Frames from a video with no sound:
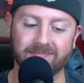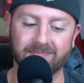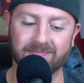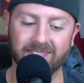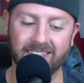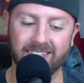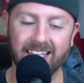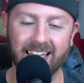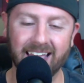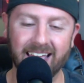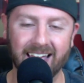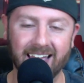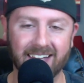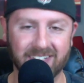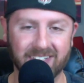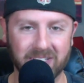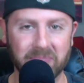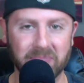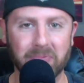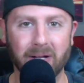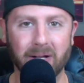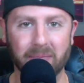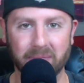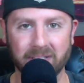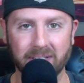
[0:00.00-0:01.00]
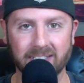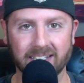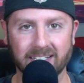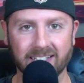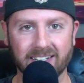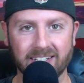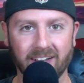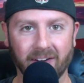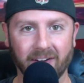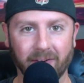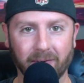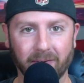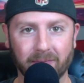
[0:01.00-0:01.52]
Yeah, she probably did
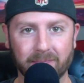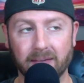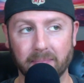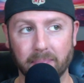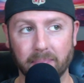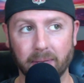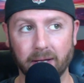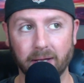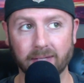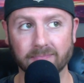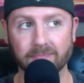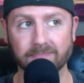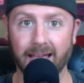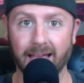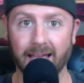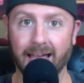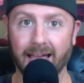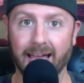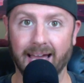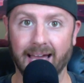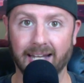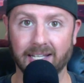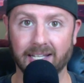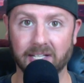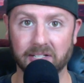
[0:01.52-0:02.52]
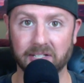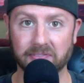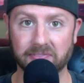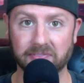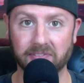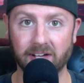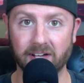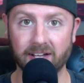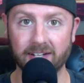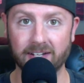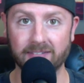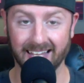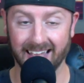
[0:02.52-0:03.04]
know, but had a lot of
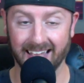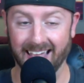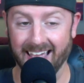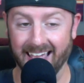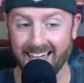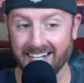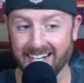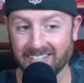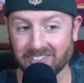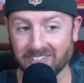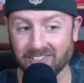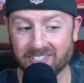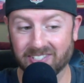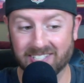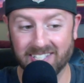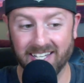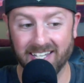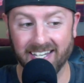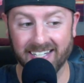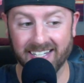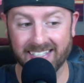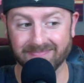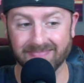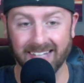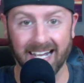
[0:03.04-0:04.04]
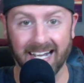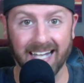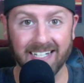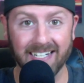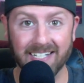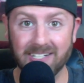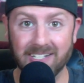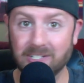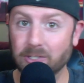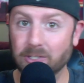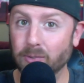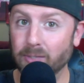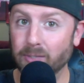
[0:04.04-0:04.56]
fun, and it looks like I
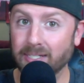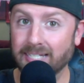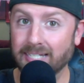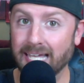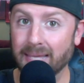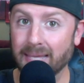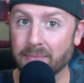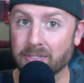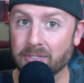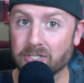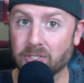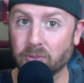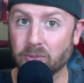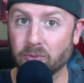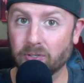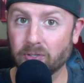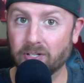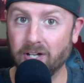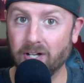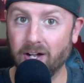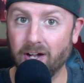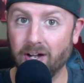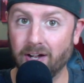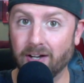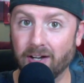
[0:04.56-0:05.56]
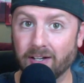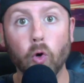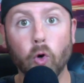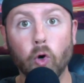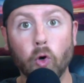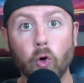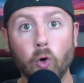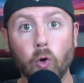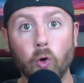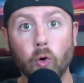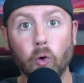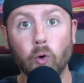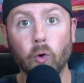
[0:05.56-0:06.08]
didn't do any damage to her car.
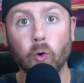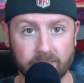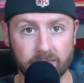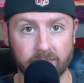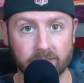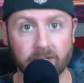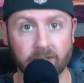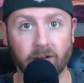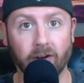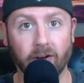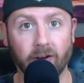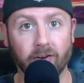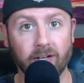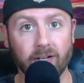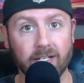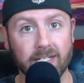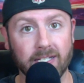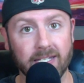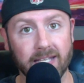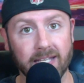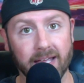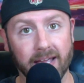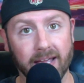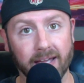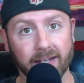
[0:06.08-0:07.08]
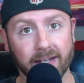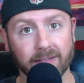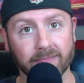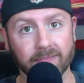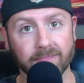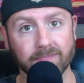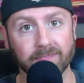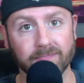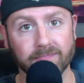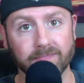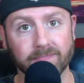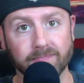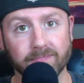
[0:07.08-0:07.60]
Woo! Sorry, Deanne.
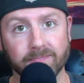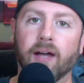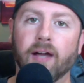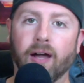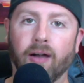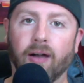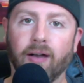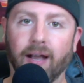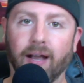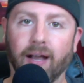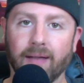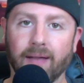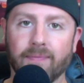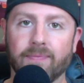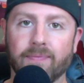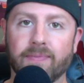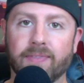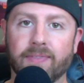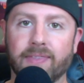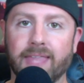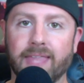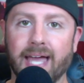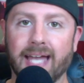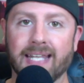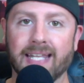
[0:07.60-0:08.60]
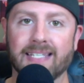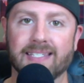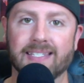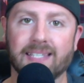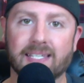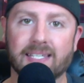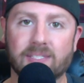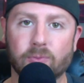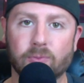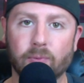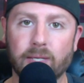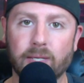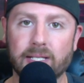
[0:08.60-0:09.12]
All right, that is
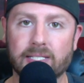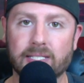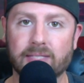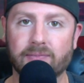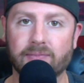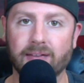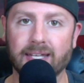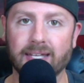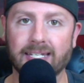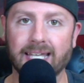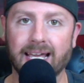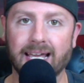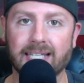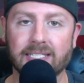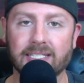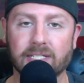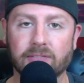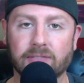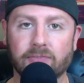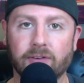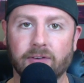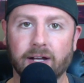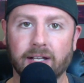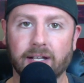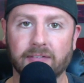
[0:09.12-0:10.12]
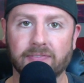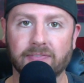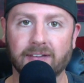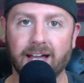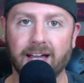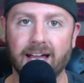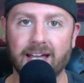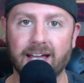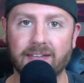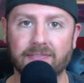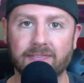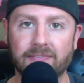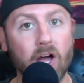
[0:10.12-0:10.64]
this week's Fantastic Friday
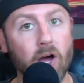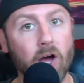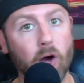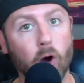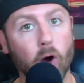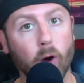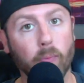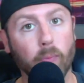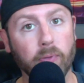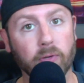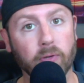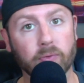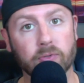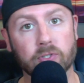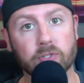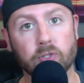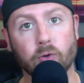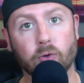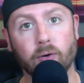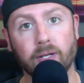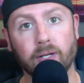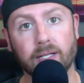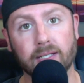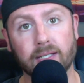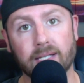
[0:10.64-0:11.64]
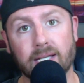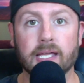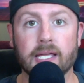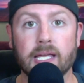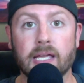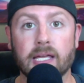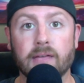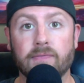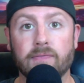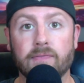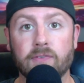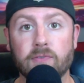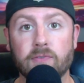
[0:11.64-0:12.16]
5. Hope you enjoyed it.
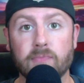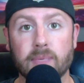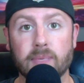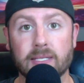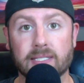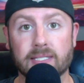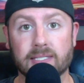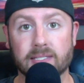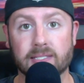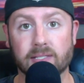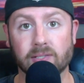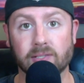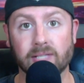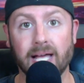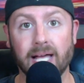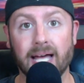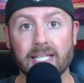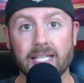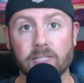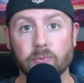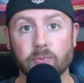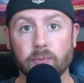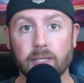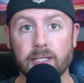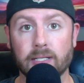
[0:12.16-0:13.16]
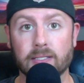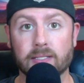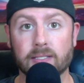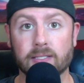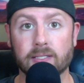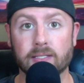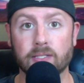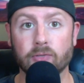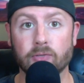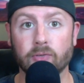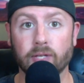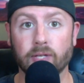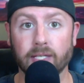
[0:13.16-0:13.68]
If you missed last week's,
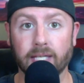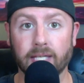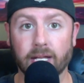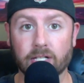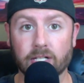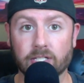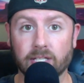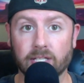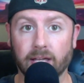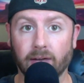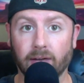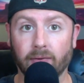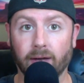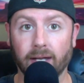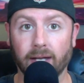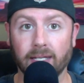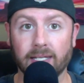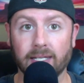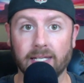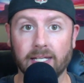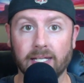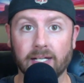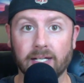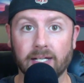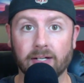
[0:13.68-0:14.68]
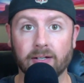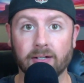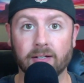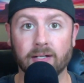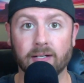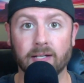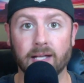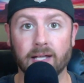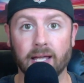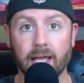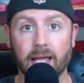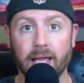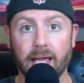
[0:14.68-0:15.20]
you can catch that right here.
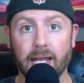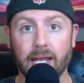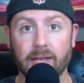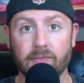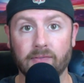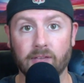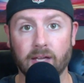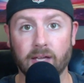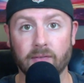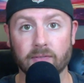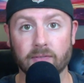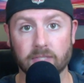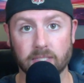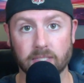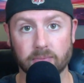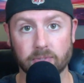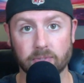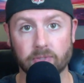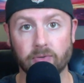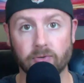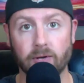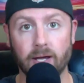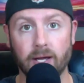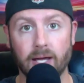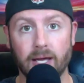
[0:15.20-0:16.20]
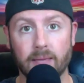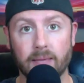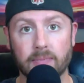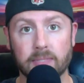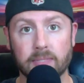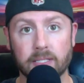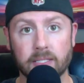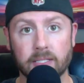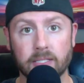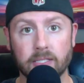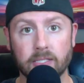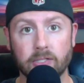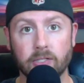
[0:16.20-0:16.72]
And if you haven't subscribed,
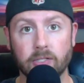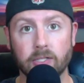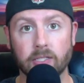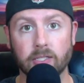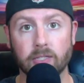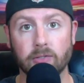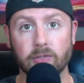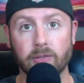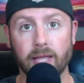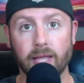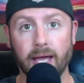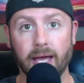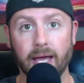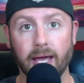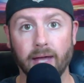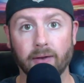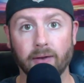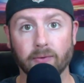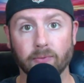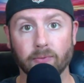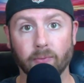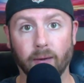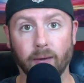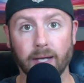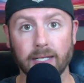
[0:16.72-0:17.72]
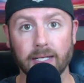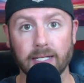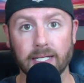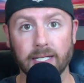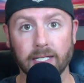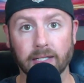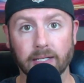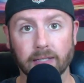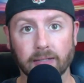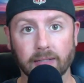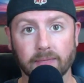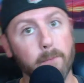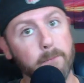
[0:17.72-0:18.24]
you can do that right
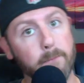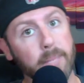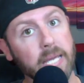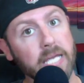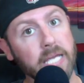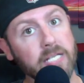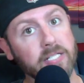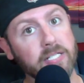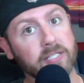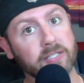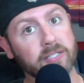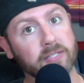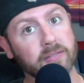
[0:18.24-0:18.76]
here. Peace.